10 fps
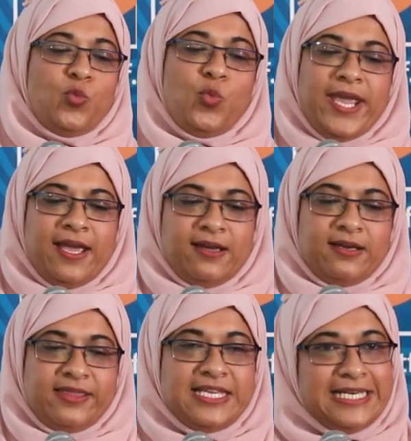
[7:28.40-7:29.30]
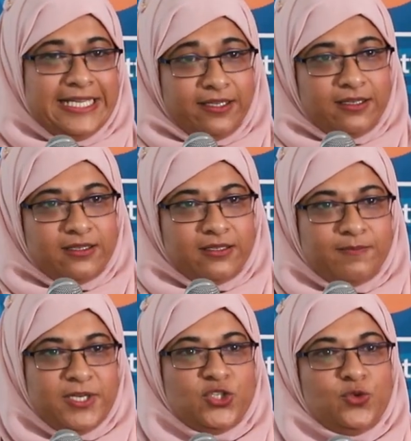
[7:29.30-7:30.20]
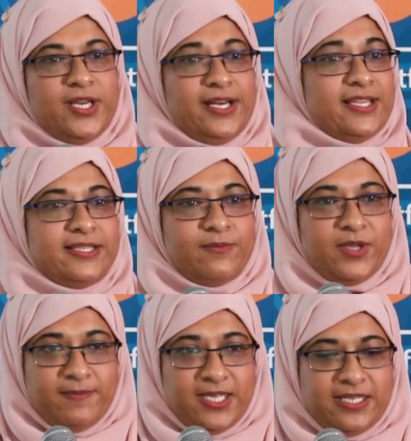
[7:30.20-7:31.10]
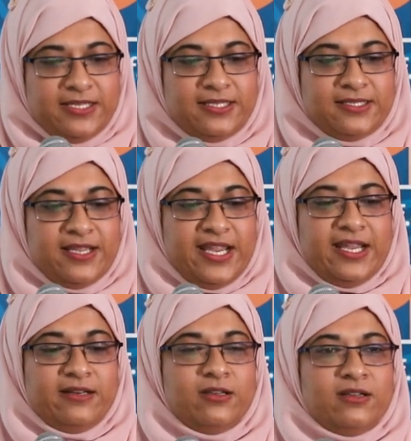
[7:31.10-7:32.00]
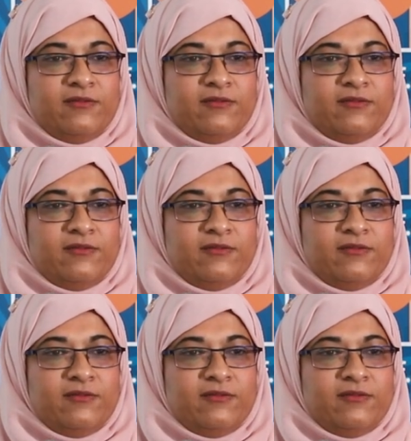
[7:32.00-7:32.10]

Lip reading: We are the link between SMMEs and